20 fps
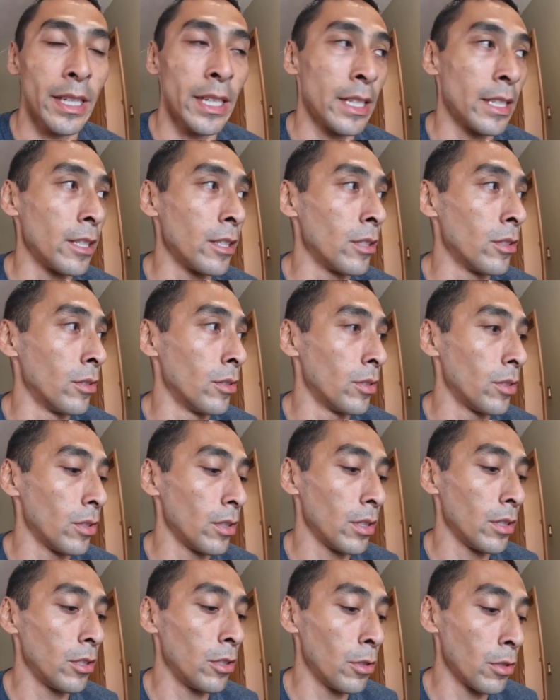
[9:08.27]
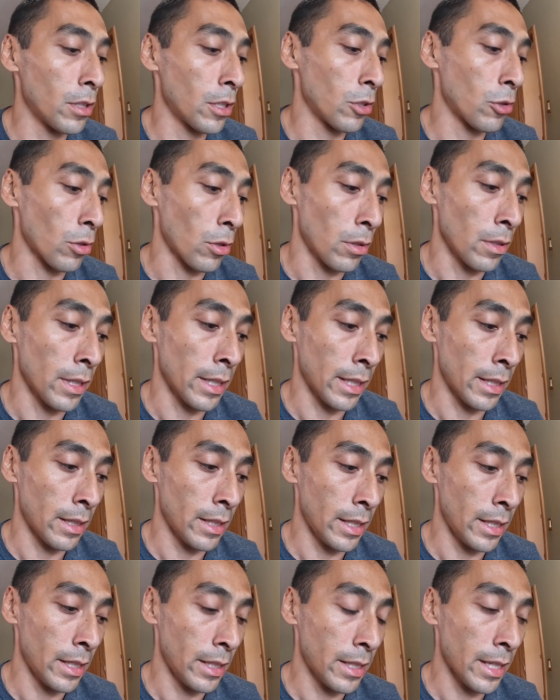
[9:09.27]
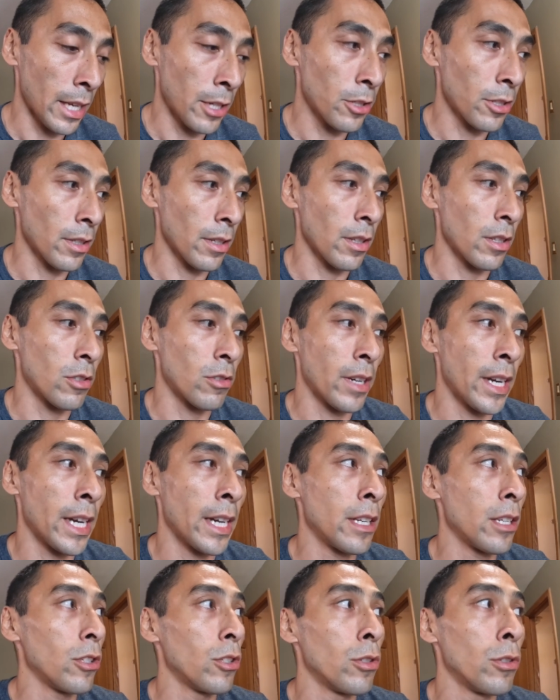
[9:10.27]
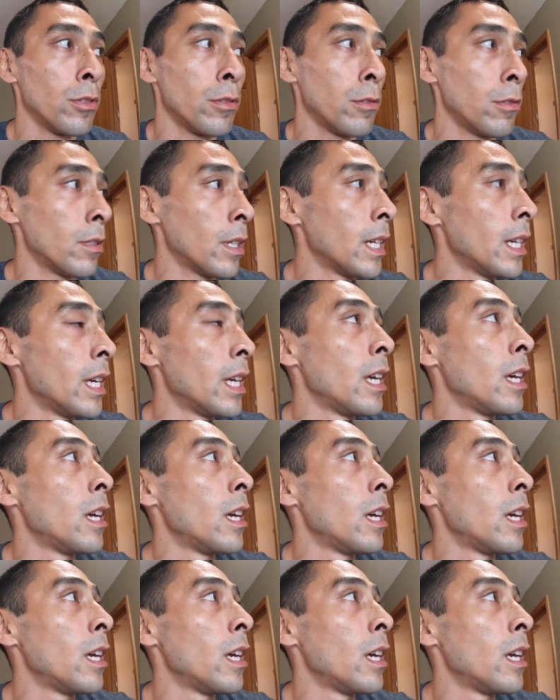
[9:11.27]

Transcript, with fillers: It is you controlling the tension of the drag, you